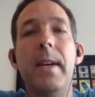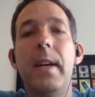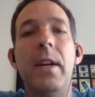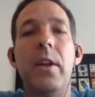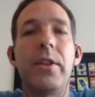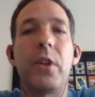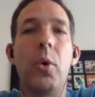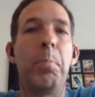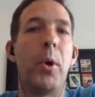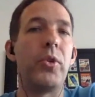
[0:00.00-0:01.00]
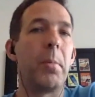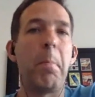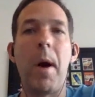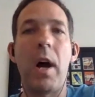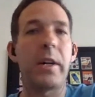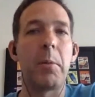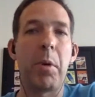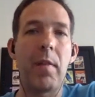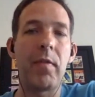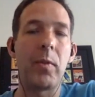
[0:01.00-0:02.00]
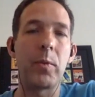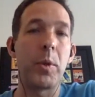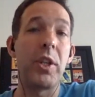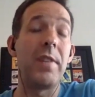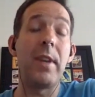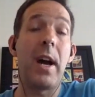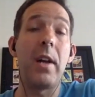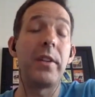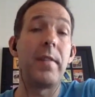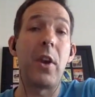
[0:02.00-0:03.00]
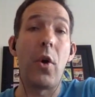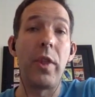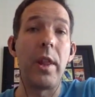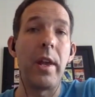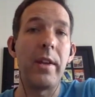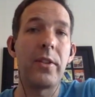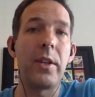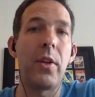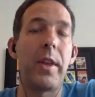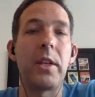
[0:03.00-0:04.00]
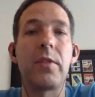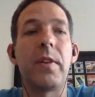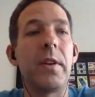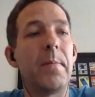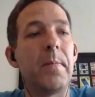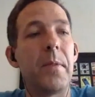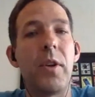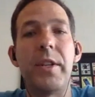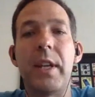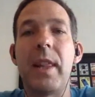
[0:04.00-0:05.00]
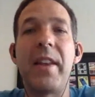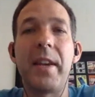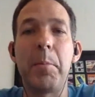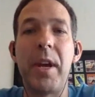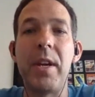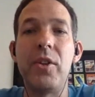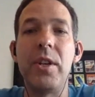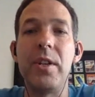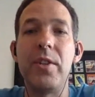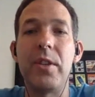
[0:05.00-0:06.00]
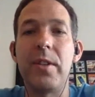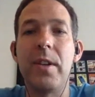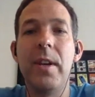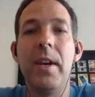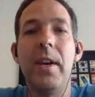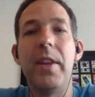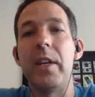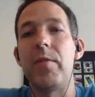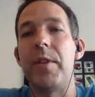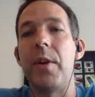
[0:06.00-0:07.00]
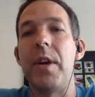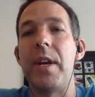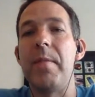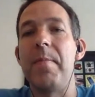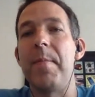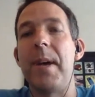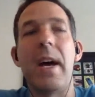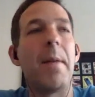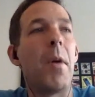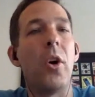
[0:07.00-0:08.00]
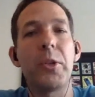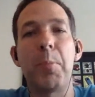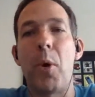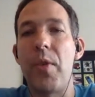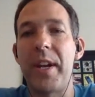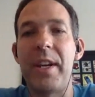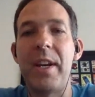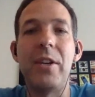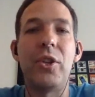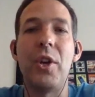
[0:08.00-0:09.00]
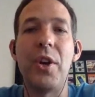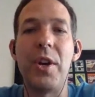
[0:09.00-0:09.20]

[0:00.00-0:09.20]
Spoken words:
There's a whole bunch of marketing platforms which aren't even on the list, things for creating landing pages and things for doing hotspot recognition.